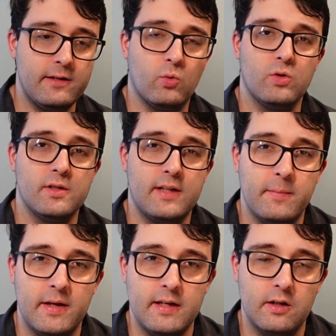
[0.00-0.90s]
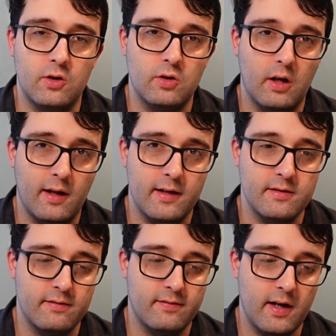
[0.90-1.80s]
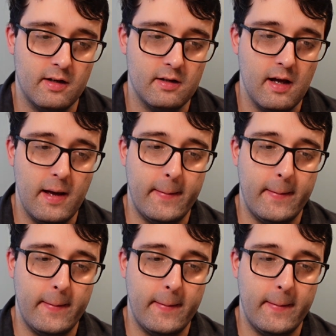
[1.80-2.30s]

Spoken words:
There wasn't that many good lines of fire,